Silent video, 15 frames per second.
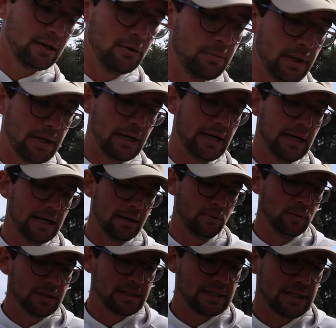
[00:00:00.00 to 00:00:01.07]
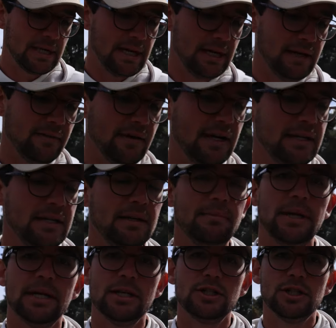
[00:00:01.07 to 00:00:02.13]
go, but I would say if I did
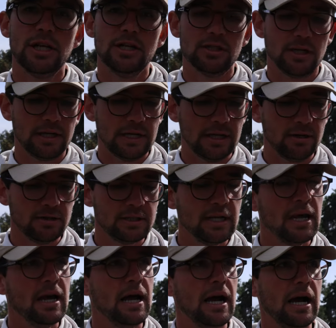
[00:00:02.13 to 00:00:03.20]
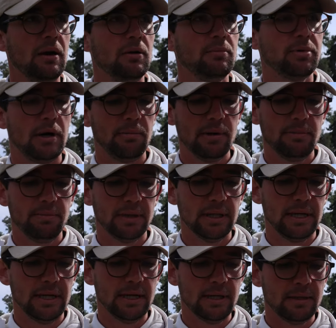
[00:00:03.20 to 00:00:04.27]
make a change on irons, I would probably
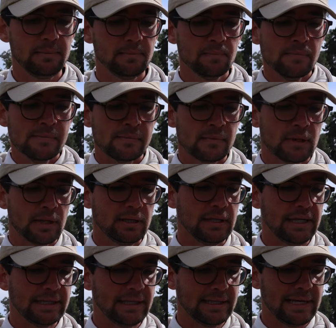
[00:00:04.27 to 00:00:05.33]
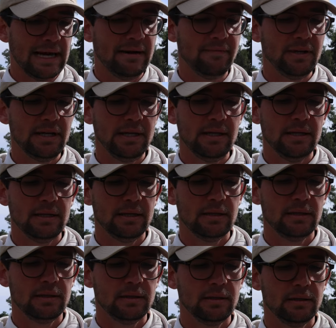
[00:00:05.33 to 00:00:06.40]
play like a cavity,
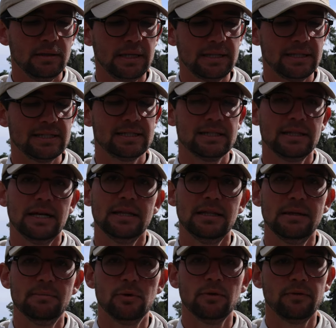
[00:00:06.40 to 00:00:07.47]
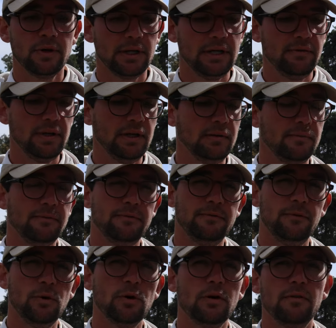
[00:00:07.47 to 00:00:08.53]
like a slightly more forgiving
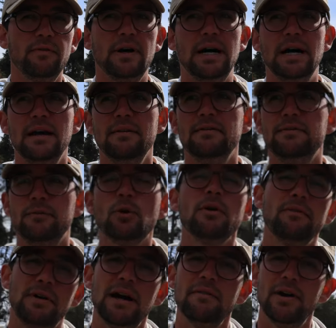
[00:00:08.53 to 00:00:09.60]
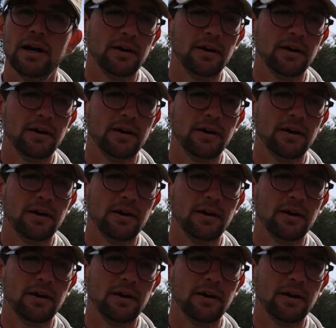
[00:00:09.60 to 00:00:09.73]
4 and 5